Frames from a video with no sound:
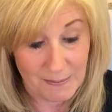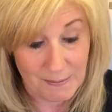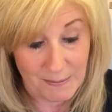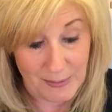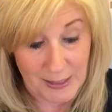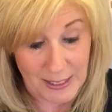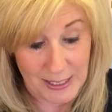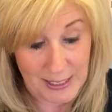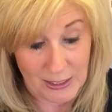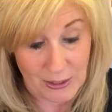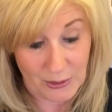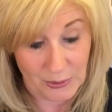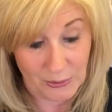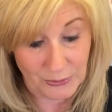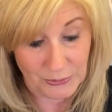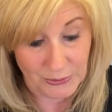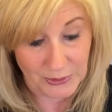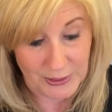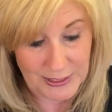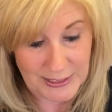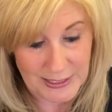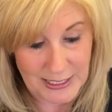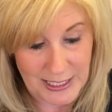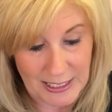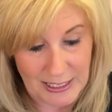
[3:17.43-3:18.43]
might
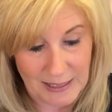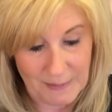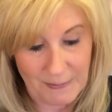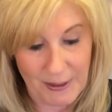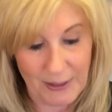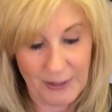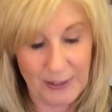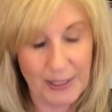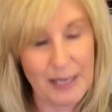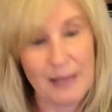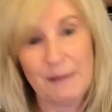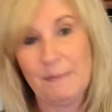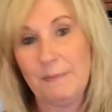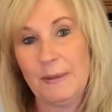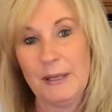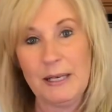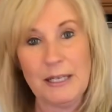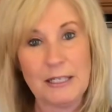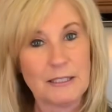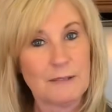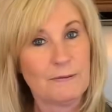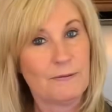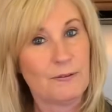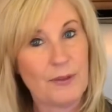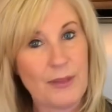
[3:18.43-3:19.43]
only take about 8
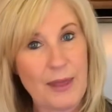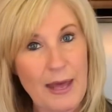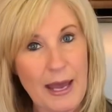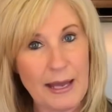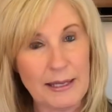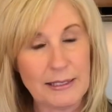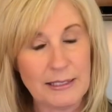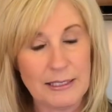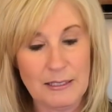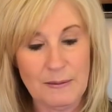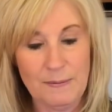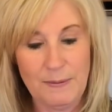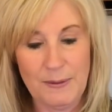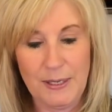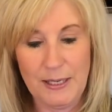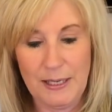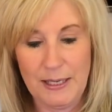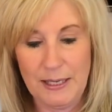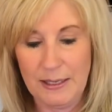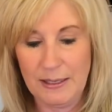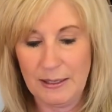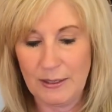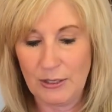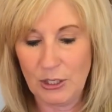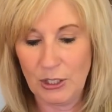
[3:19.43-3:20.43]
minutes for that to
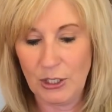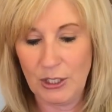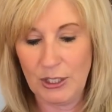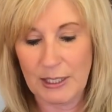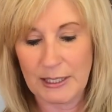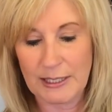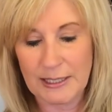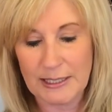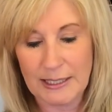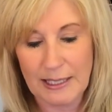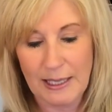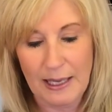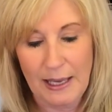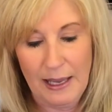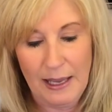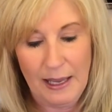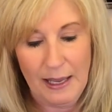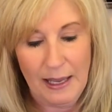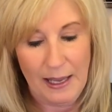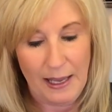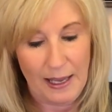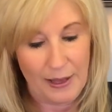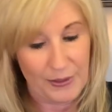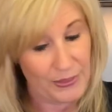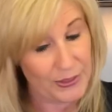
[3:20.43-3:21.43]
be cooked.
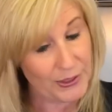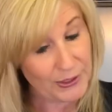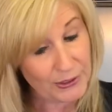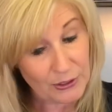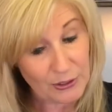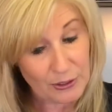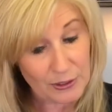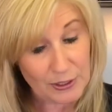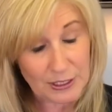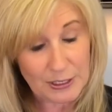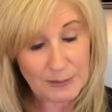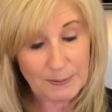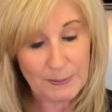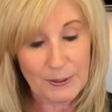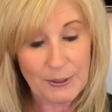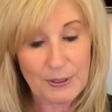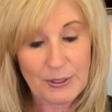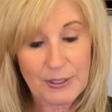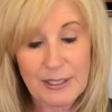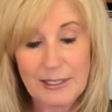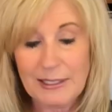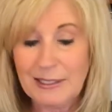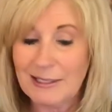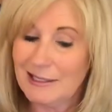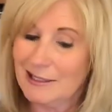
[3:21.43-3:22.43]
Thicker
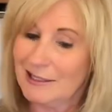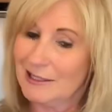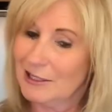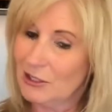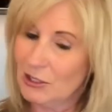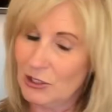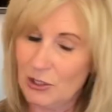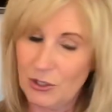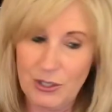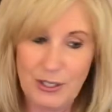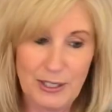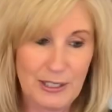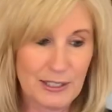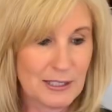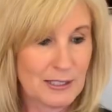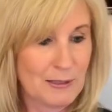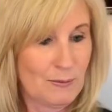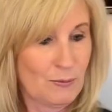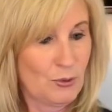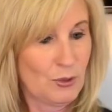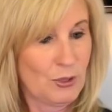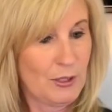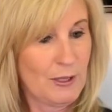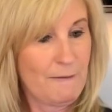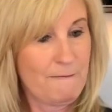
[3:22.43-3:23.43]
asparagus, because you can get
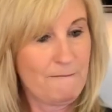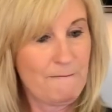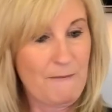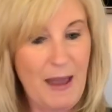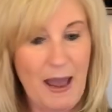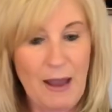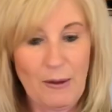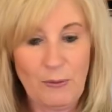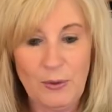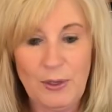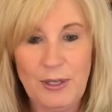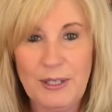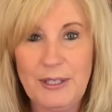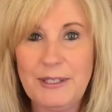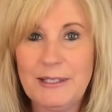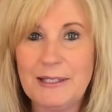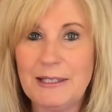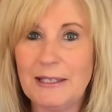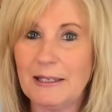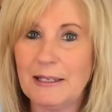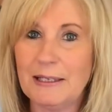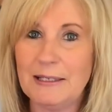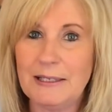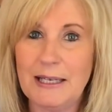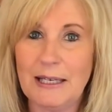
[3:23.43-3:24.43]
some really fat ones,
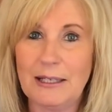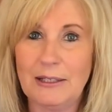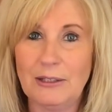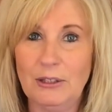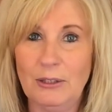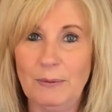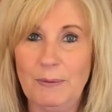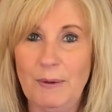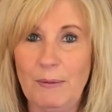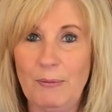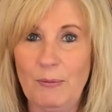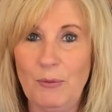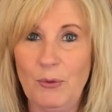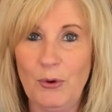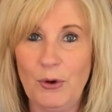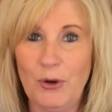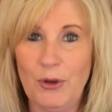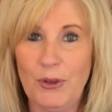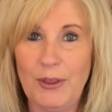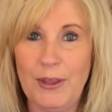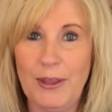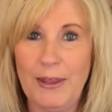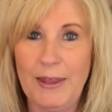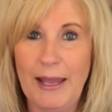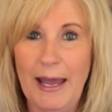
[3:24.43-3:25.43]
it could take a little bit
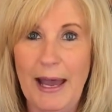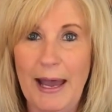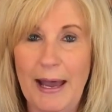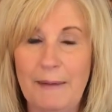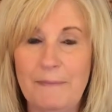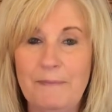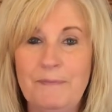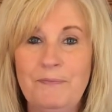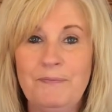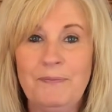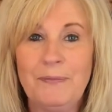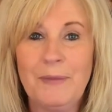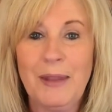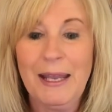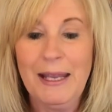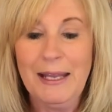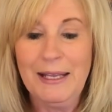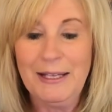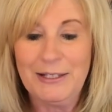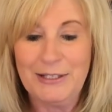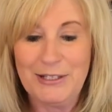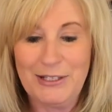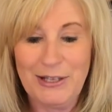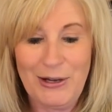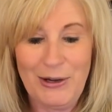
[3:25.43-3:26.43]
more than that.
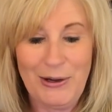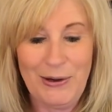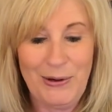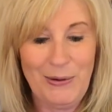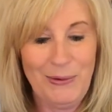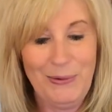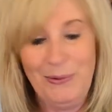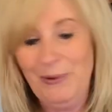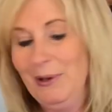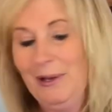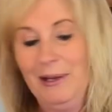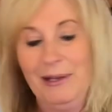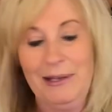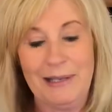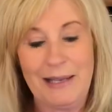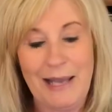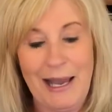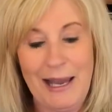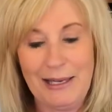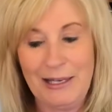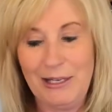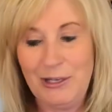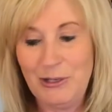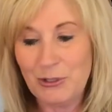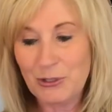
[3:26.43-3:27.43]
So
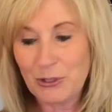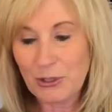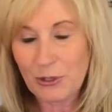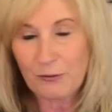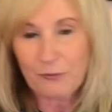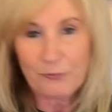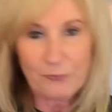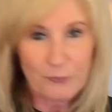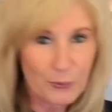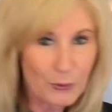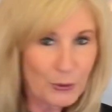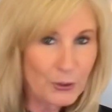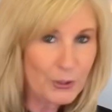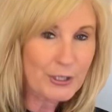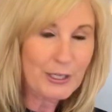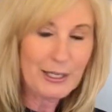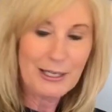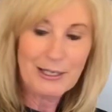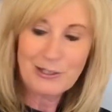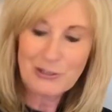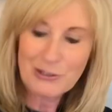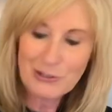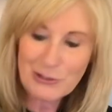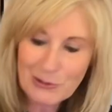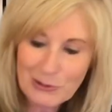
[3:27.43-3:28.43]
kind of use your fork
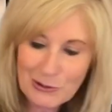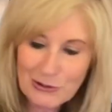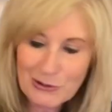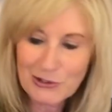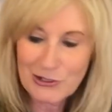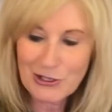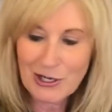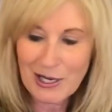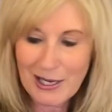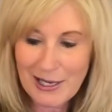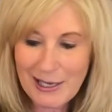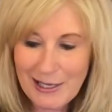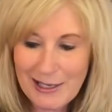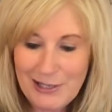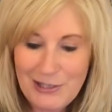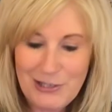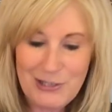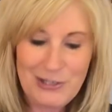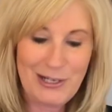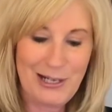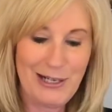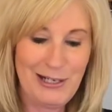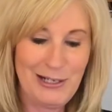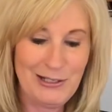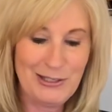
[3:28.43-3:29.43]
as your
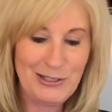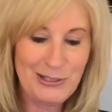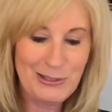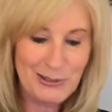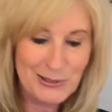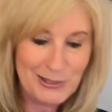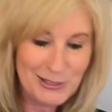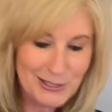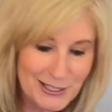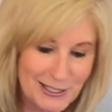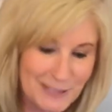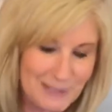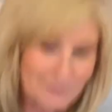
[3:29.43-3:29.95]
judge, and as soon as it's